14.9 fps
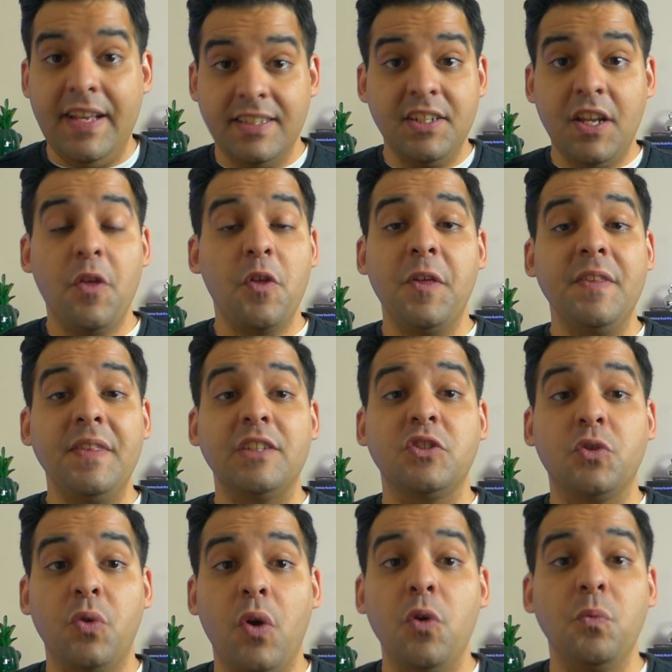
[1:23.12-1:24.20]
That's another thing that's
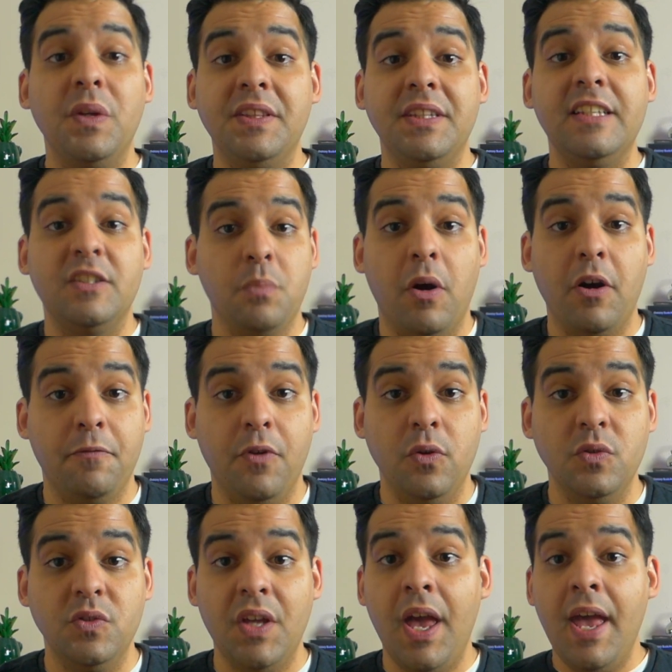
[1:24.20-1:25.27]
grown with these
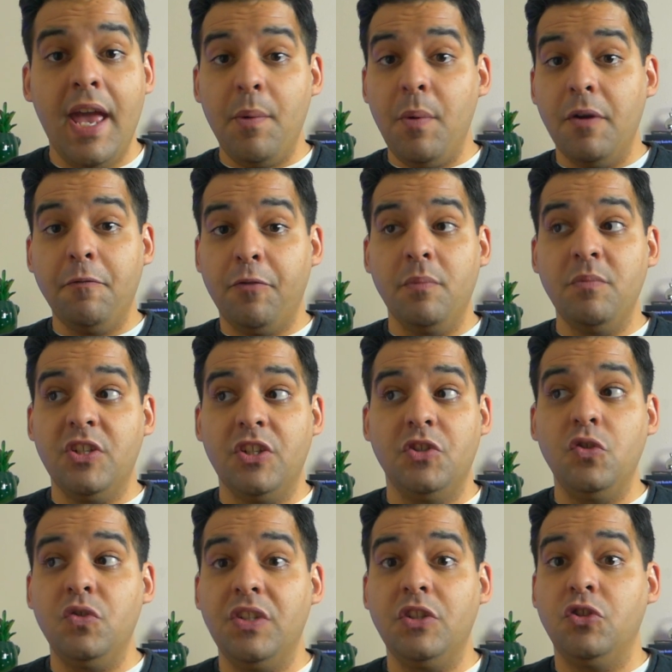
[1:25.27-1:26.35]
smartphones. It went from
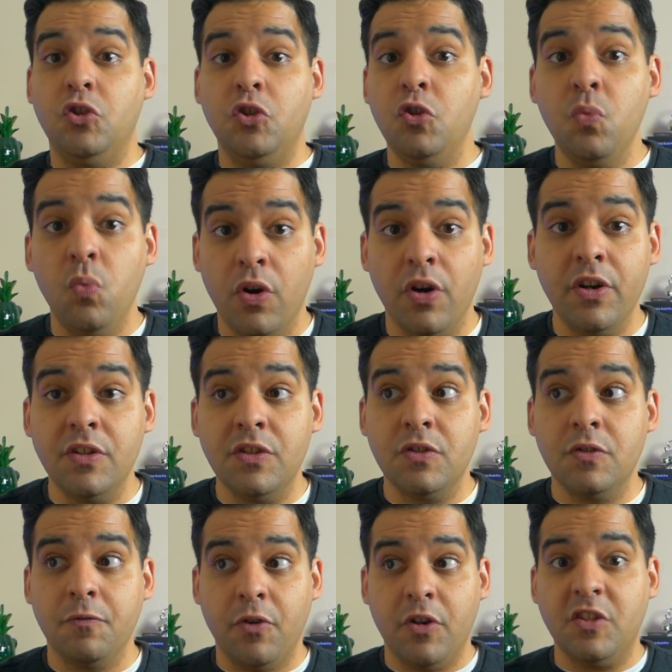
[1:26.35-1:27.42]
just using 2
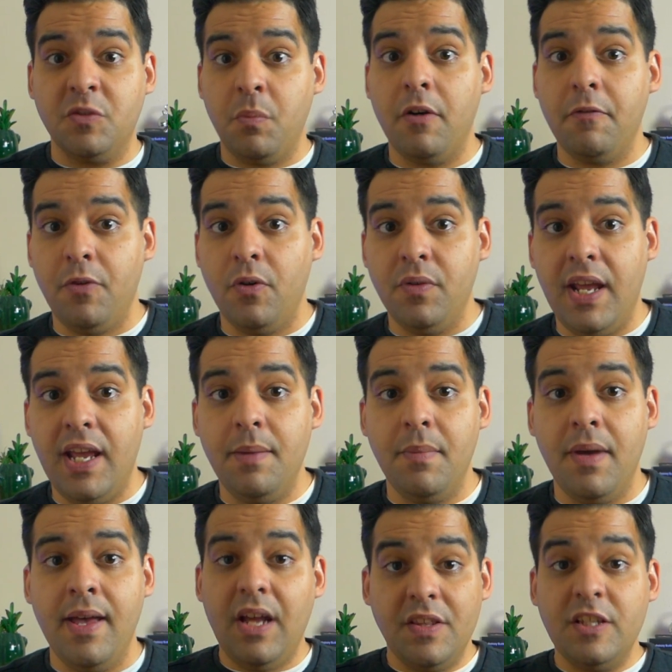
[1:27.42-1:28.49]
words for a smartphone
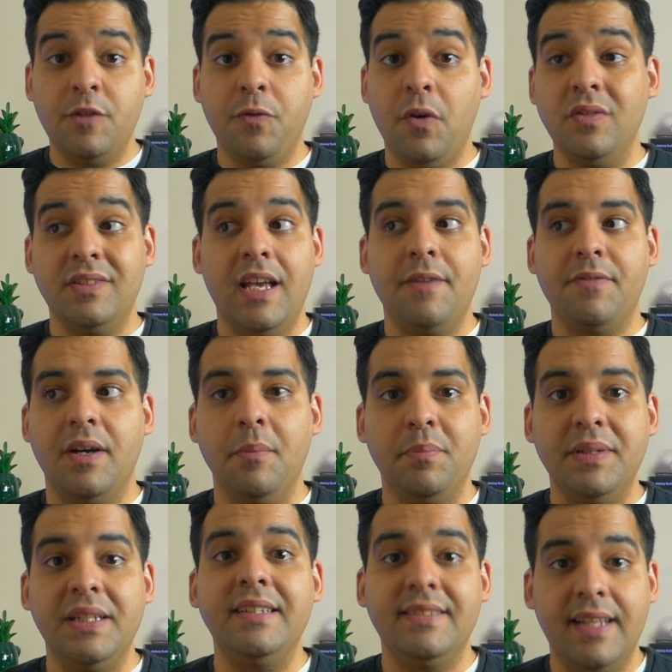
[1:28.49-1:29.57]
name. Now these phones have
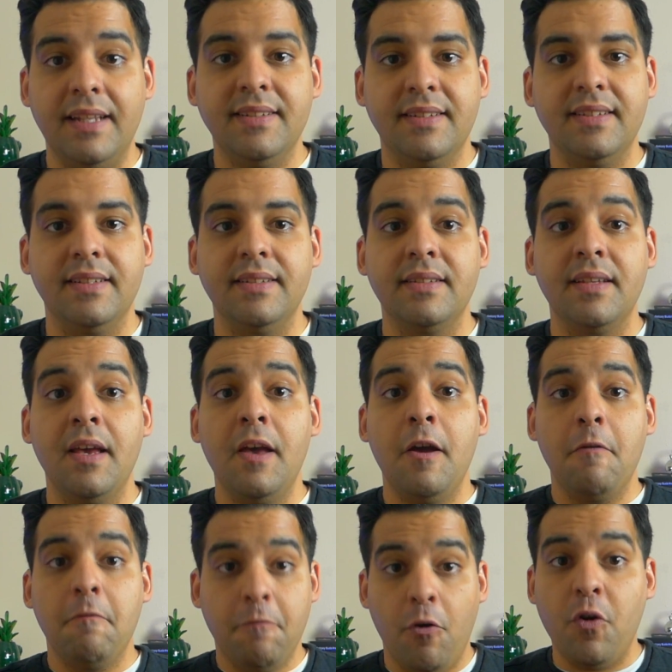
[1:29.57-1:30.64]
complete sentences
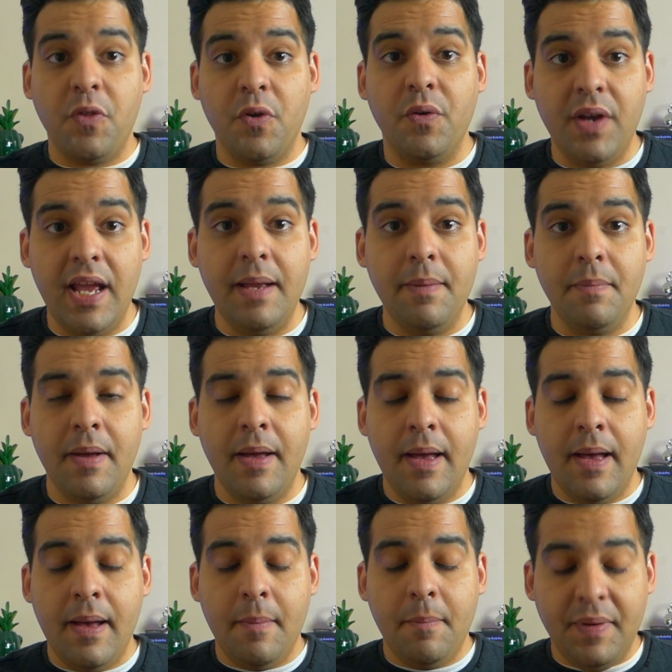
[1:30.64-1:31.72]
for their name.
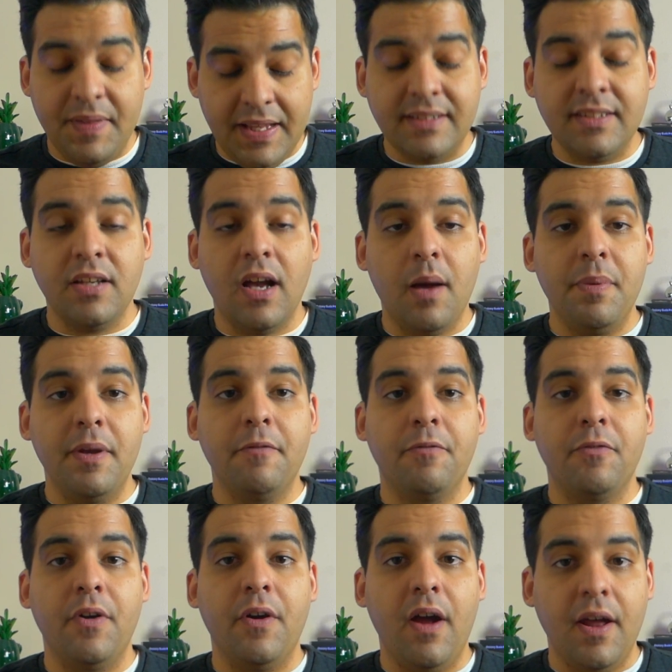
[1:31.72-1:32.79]
But that's a topic
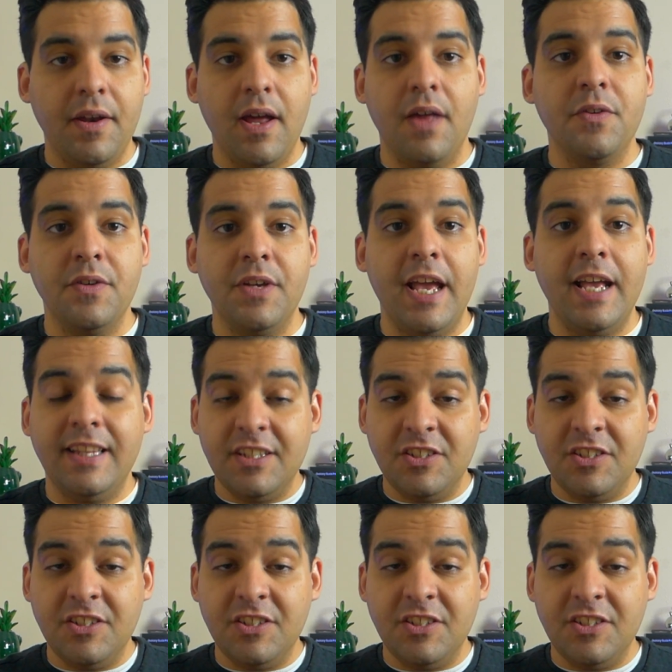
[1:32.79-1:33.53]
for another day.